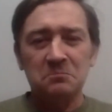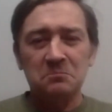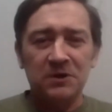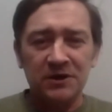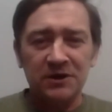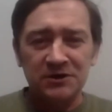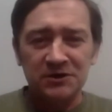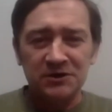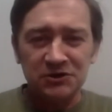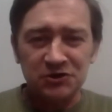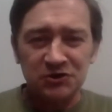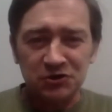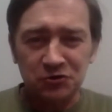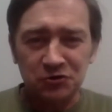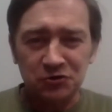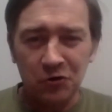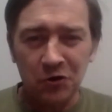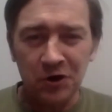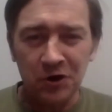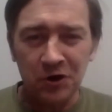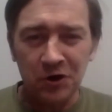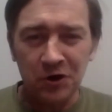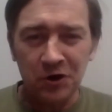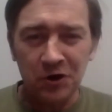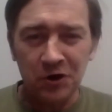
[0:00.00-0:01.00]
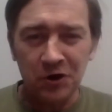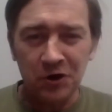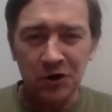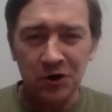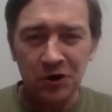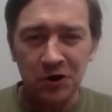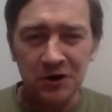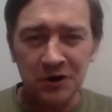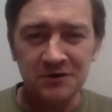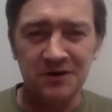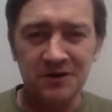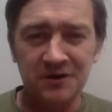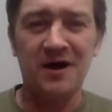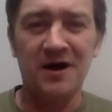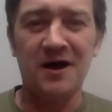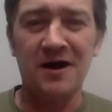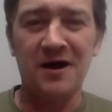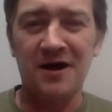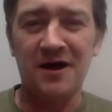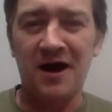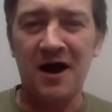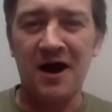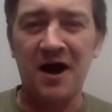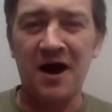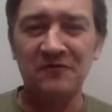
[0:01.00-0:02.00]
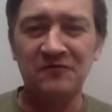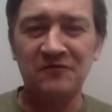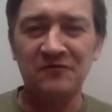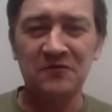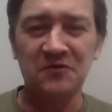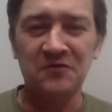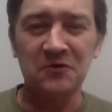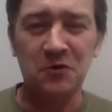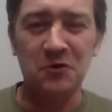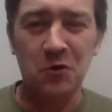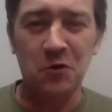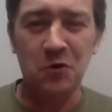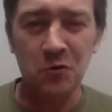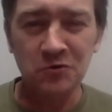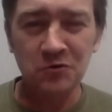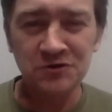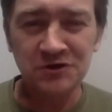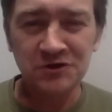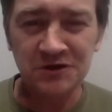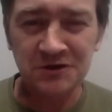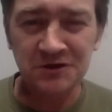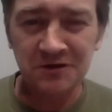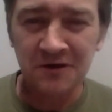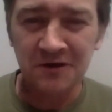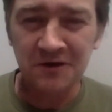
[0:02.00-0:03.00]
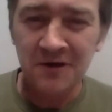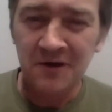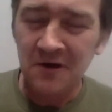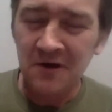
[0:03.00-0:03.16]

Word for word: He destroyed uh, half of the coast